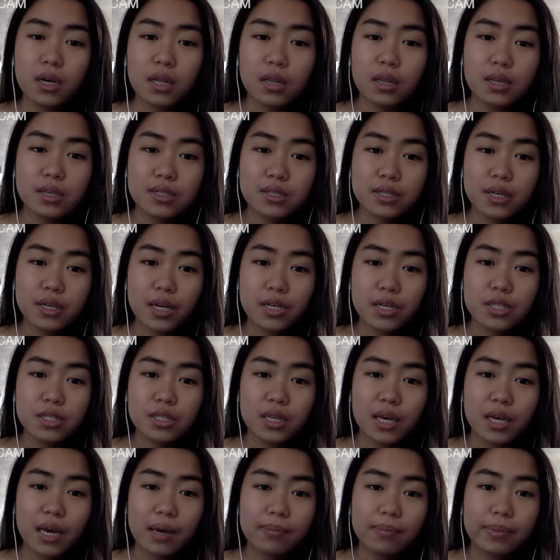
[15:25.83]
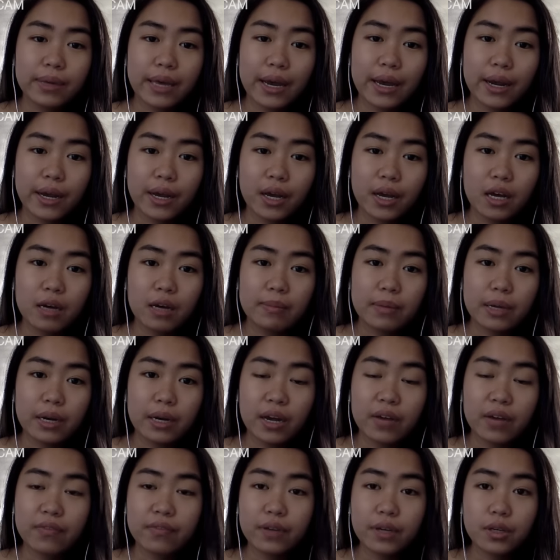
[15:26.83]
this guy just kept getting up and
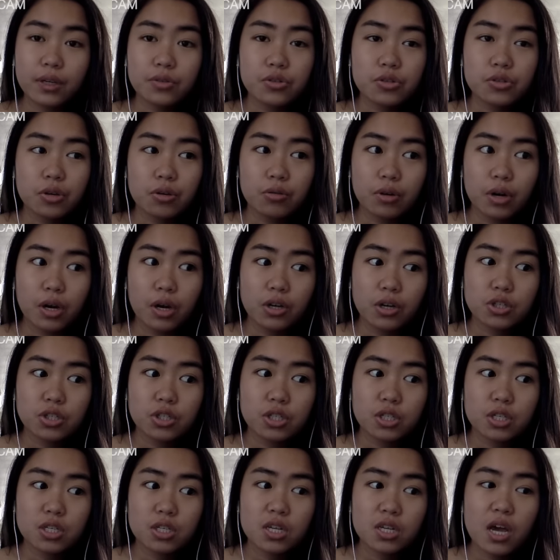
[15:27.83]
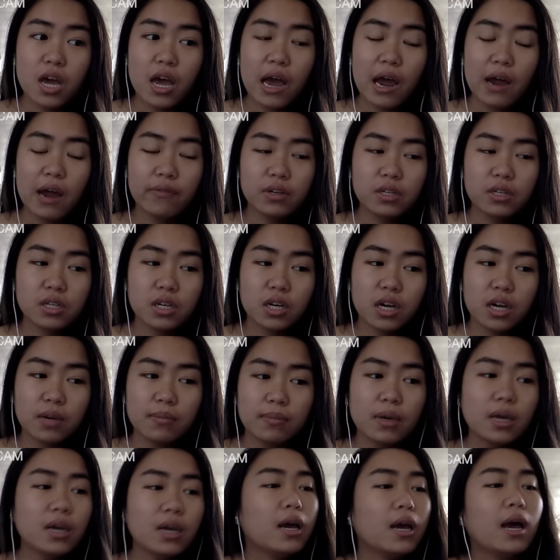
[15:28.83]
I felt so nauseous every
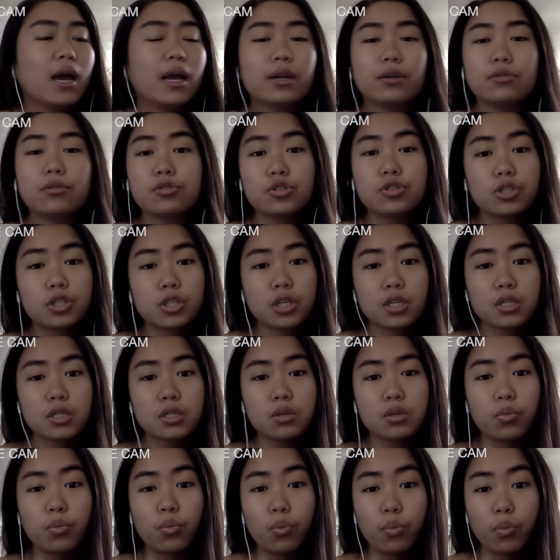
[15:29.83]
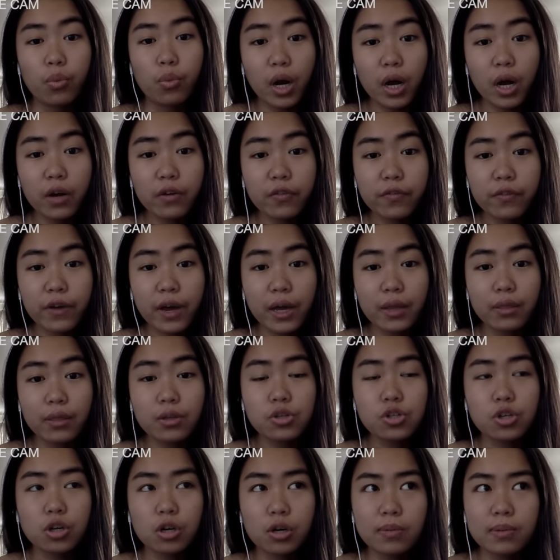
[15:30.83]
time. And it was just rough. And the
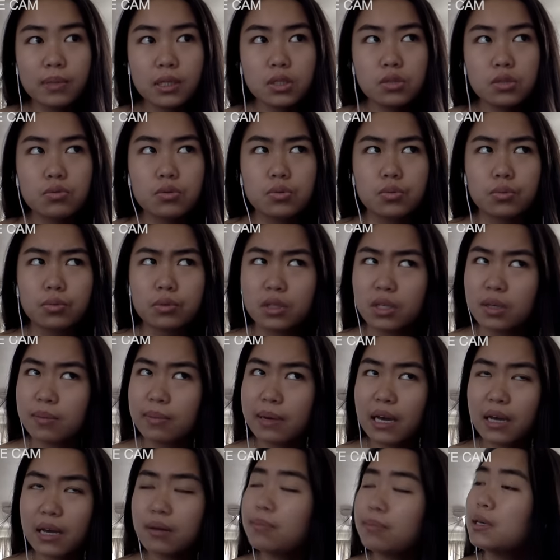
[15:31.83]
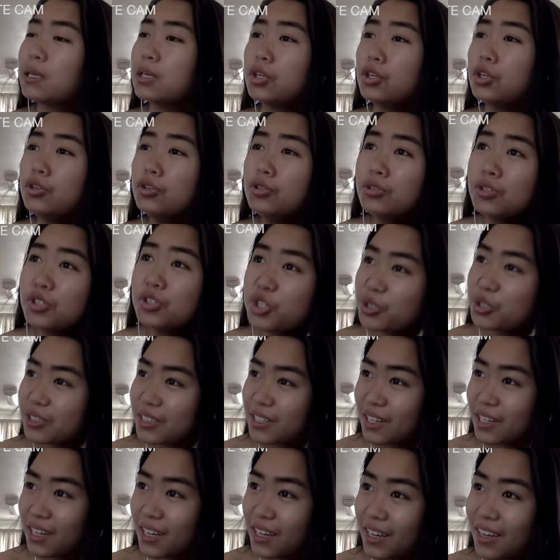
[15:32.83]
turbulence was really bad. But
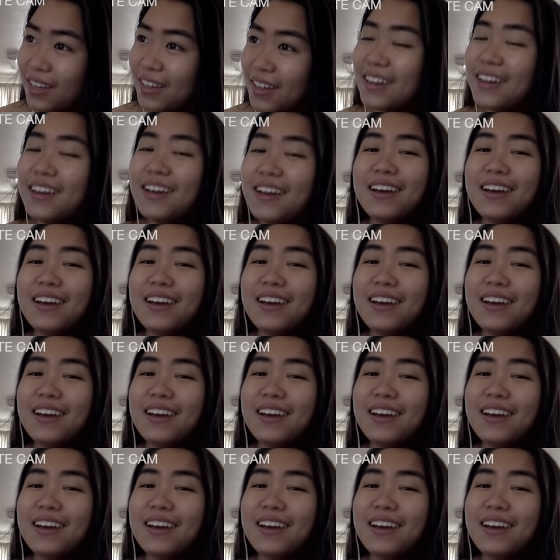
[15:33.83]
usually